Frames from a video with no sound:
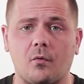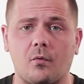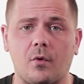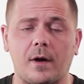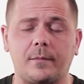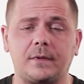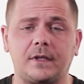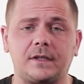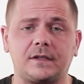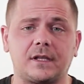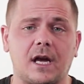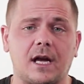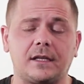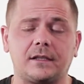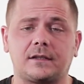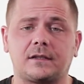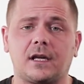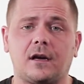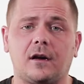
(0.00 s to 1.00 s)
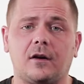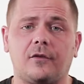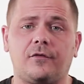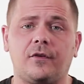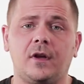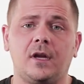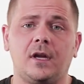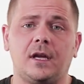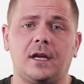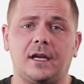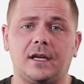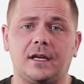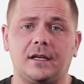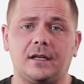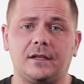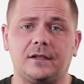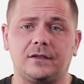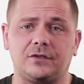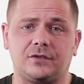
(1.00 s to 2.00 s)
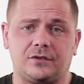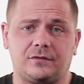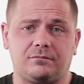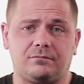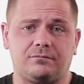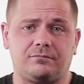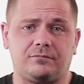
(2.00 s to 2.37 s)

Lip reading: web design stuff is,